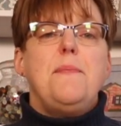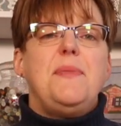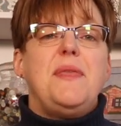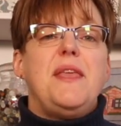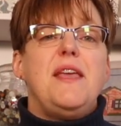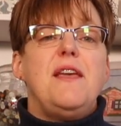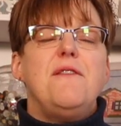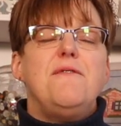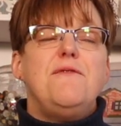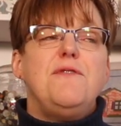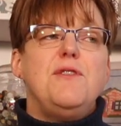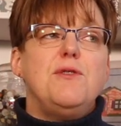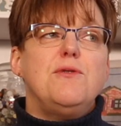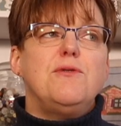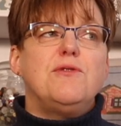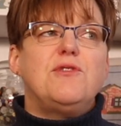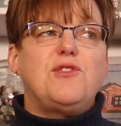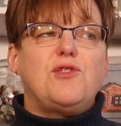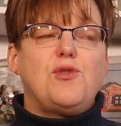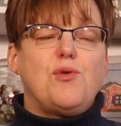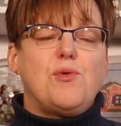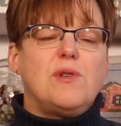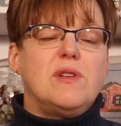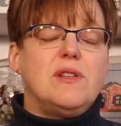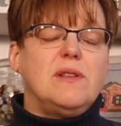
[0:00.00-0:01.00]
If you
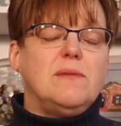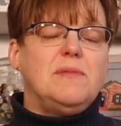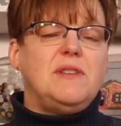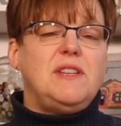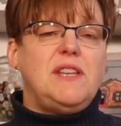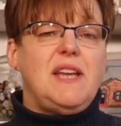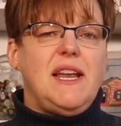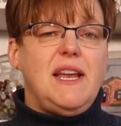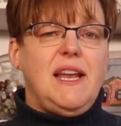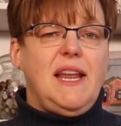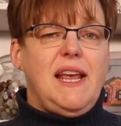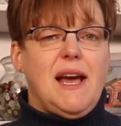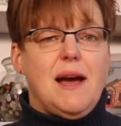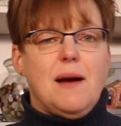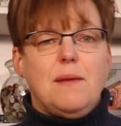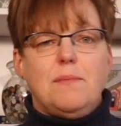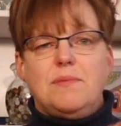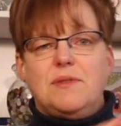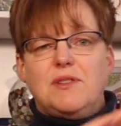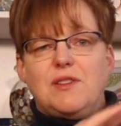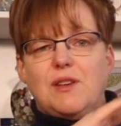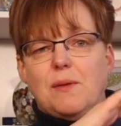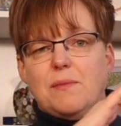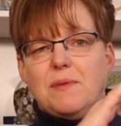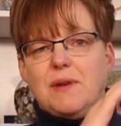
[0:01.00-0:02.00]
store them standing up,
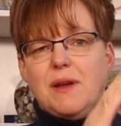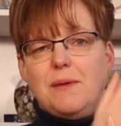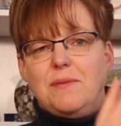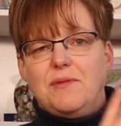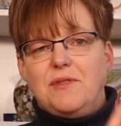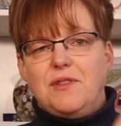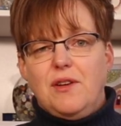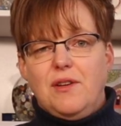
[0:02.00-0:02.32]
sometimes